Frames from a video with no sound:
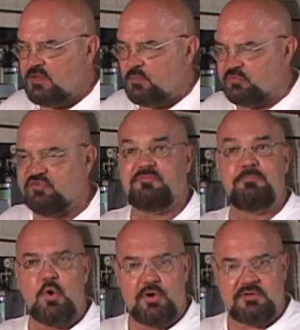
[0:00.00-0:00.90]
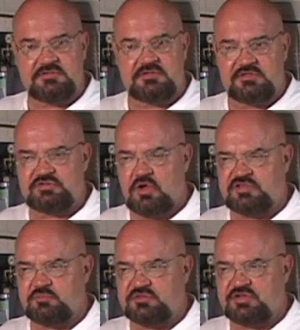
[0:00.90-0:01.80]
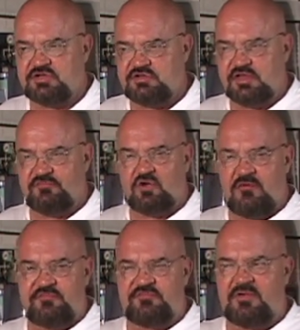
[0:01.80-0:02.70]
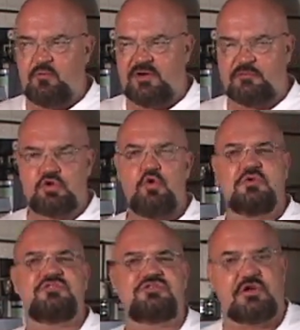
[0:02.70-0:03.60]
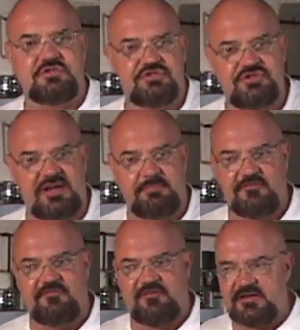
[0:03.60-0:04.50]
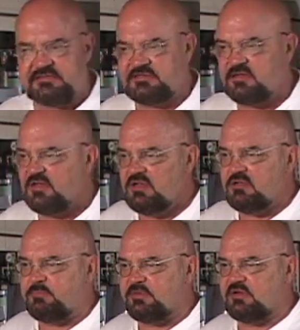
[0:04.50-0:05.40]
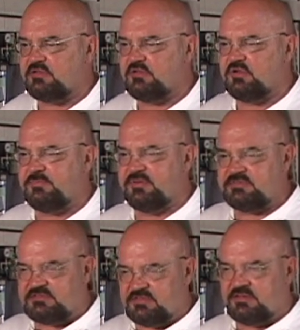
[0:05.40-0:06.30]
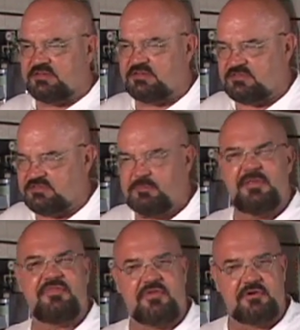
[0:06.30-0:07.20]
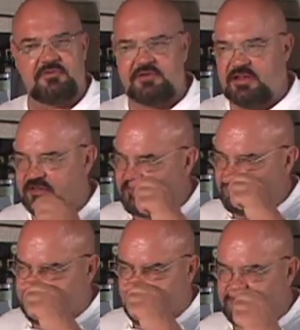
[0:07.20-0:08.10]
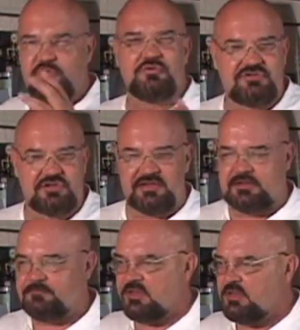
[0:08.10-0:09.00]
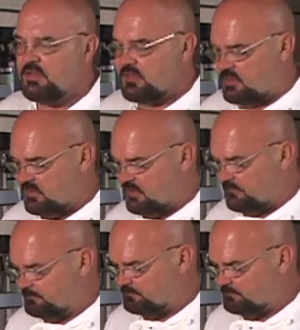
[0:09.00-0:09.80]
which is boiled in the sauce, which gives off somewhat of a cornstarch type effect, but a little bit thicker than that usually. And